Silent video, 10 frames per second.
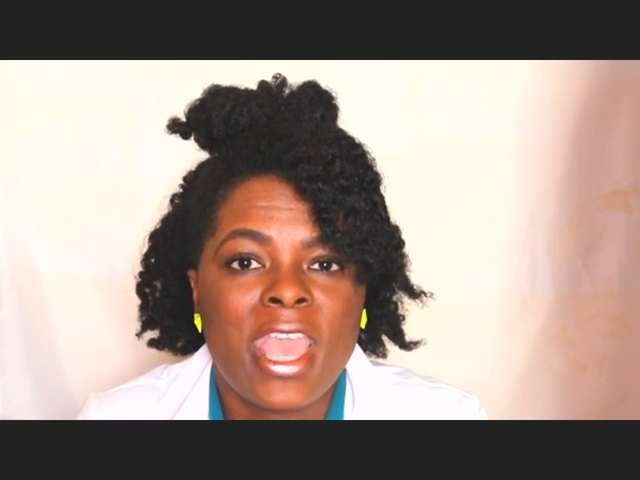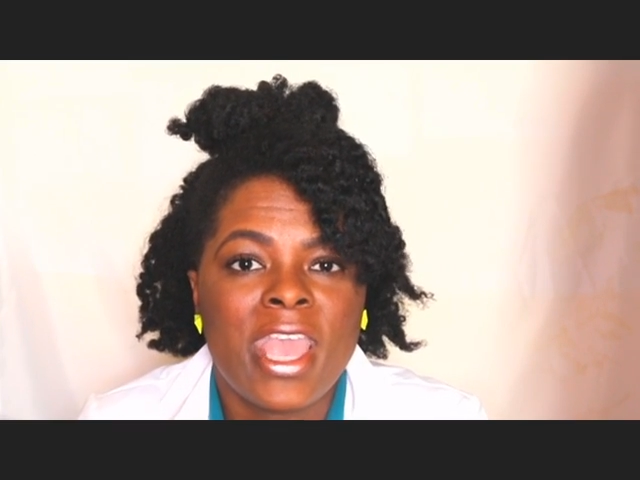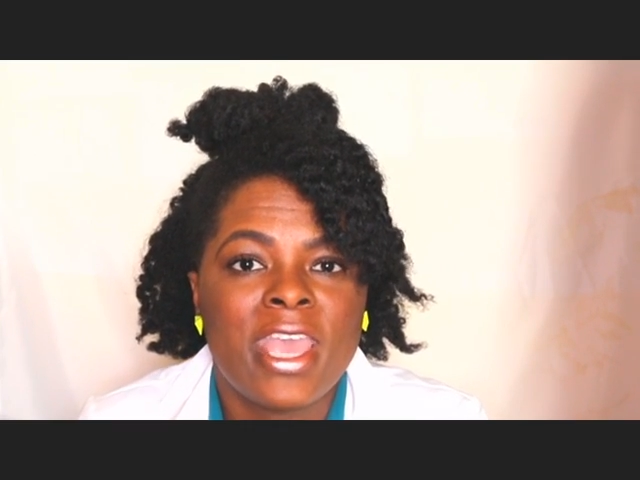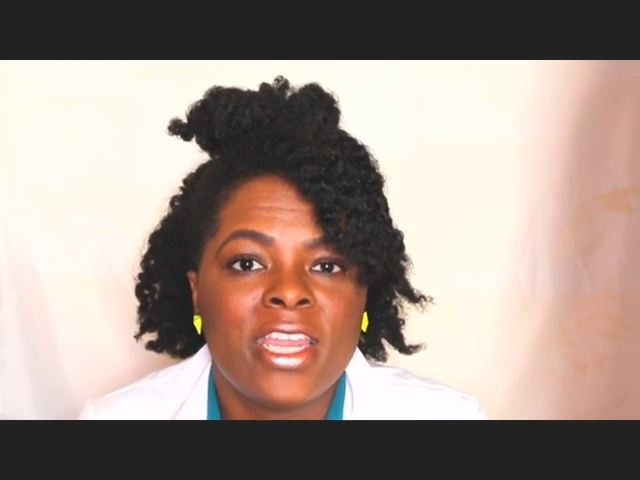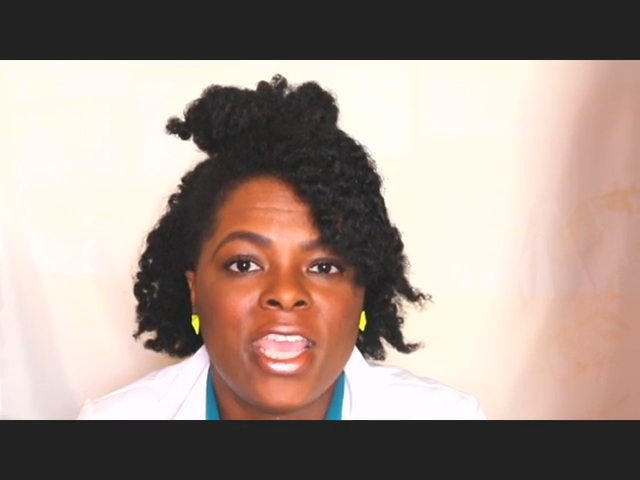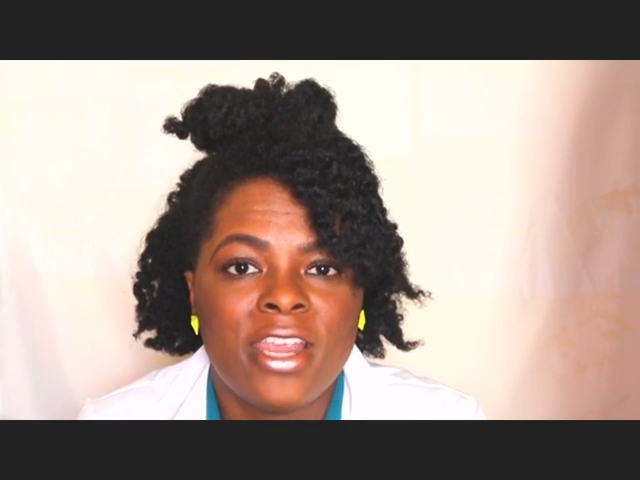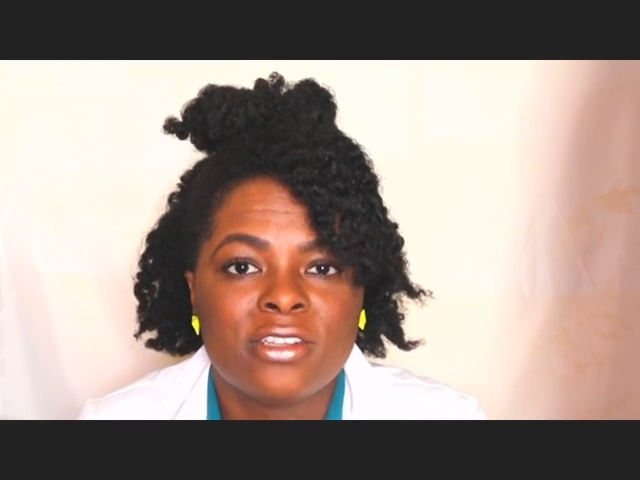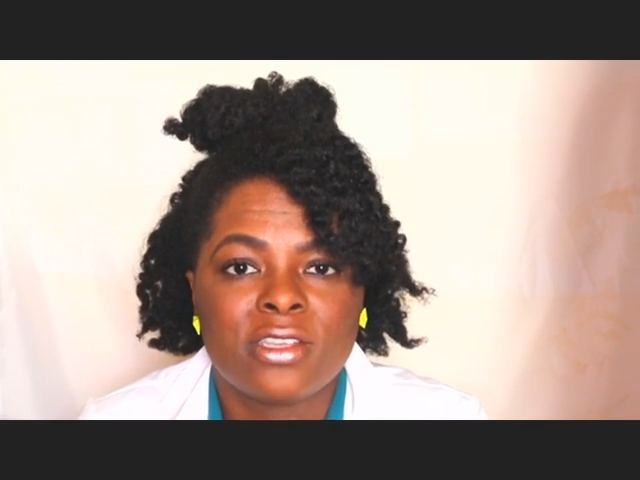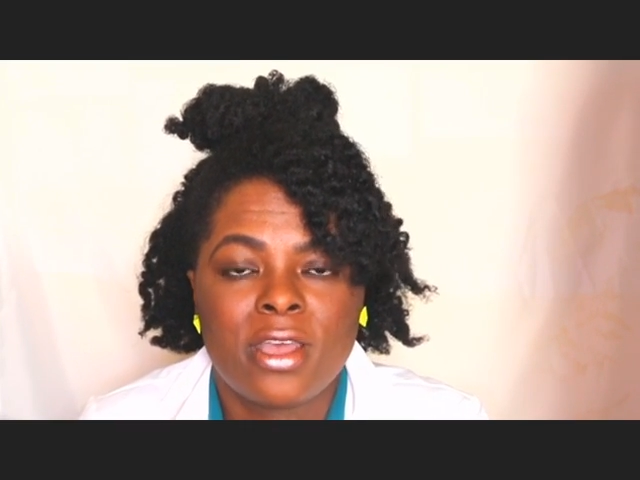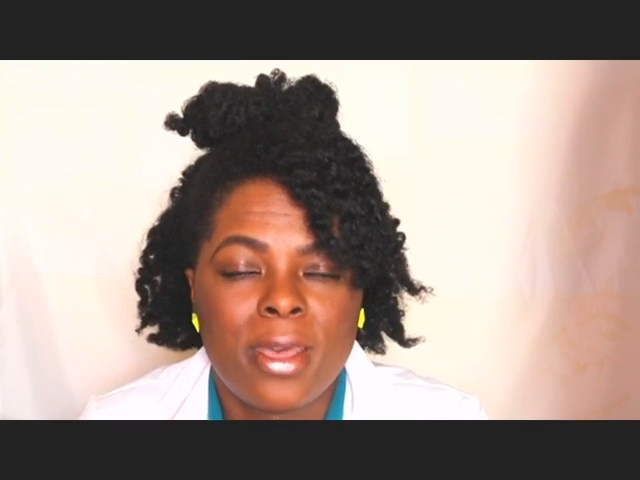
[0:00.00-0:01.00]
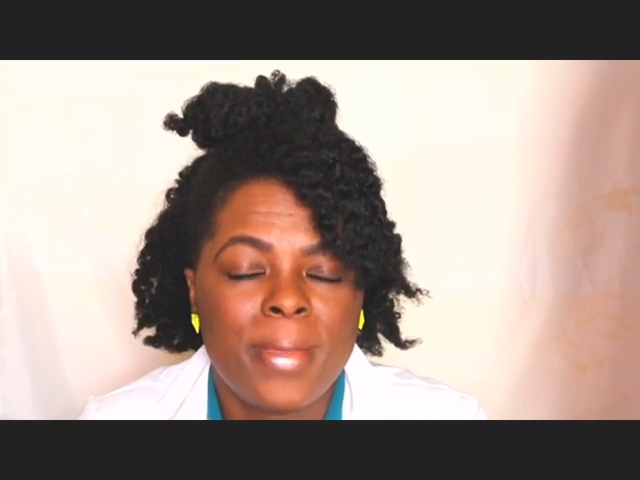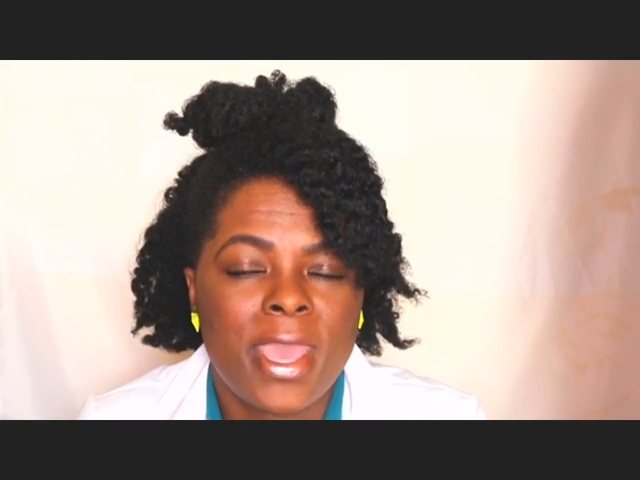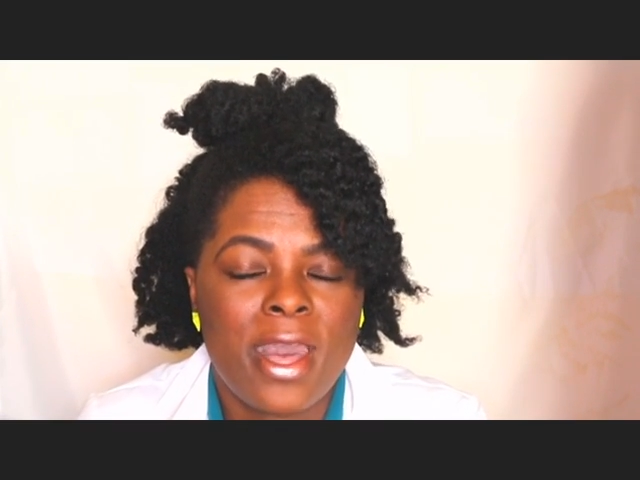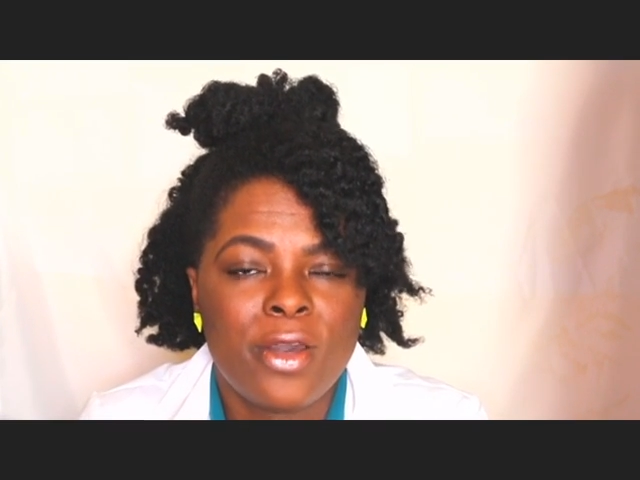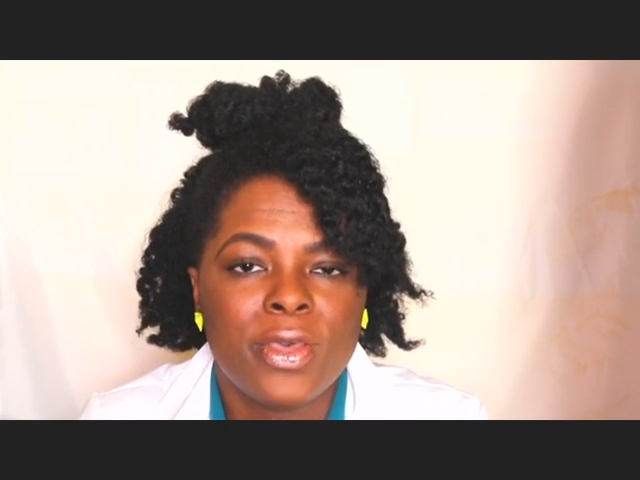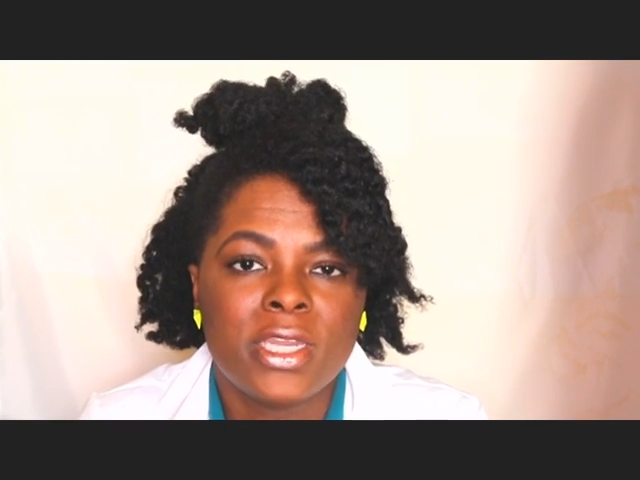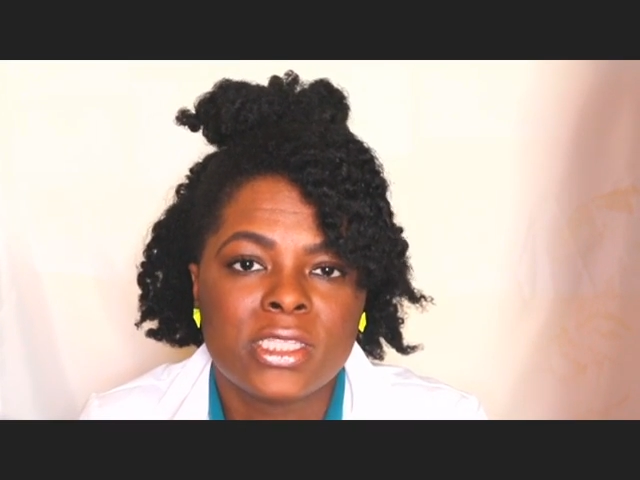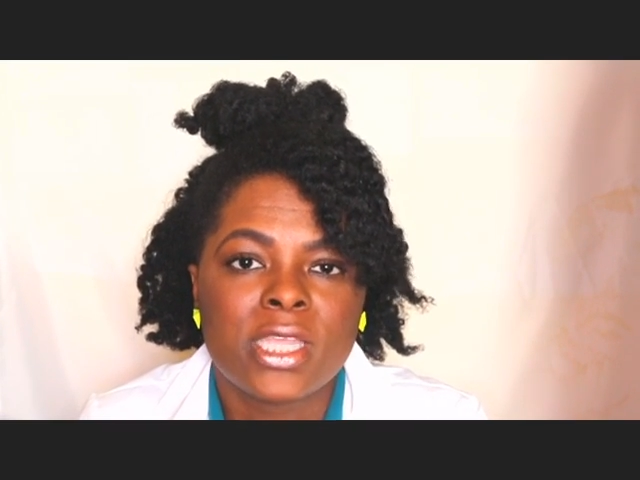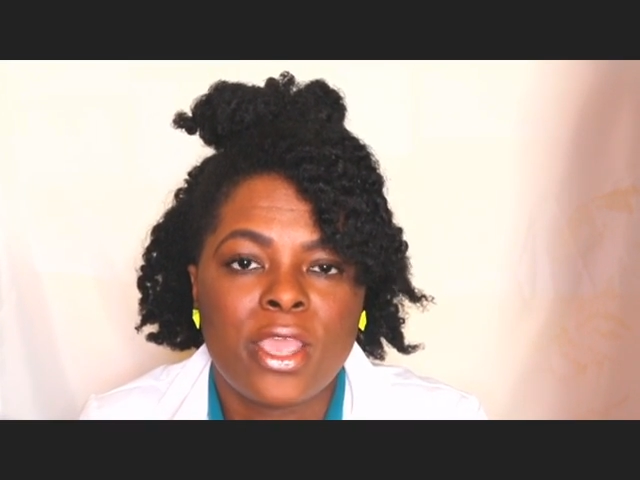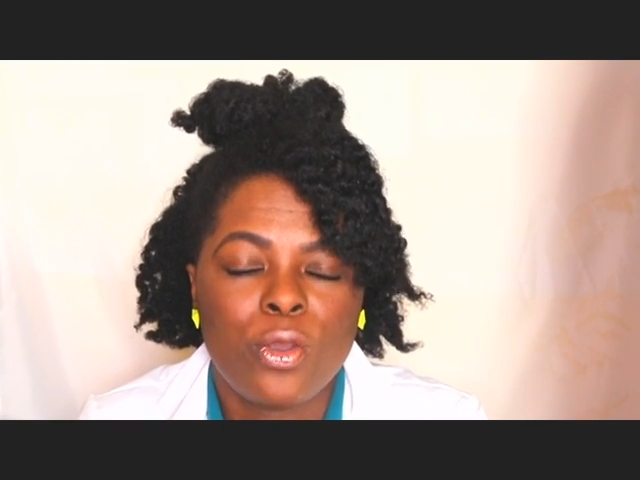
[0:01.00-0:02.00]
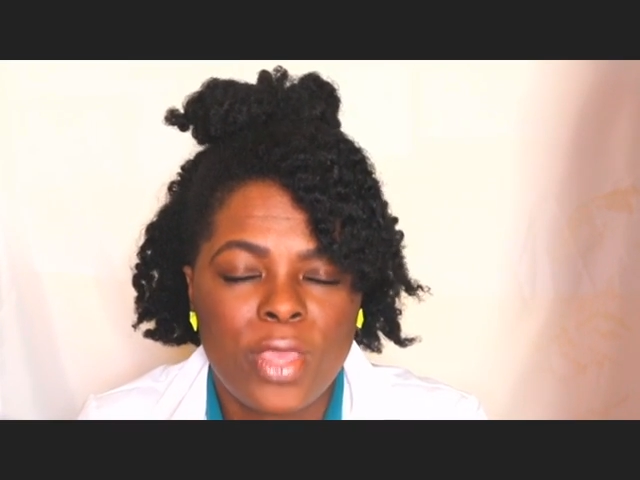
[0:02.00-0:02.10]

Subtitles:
and hairs are coming out and it's like,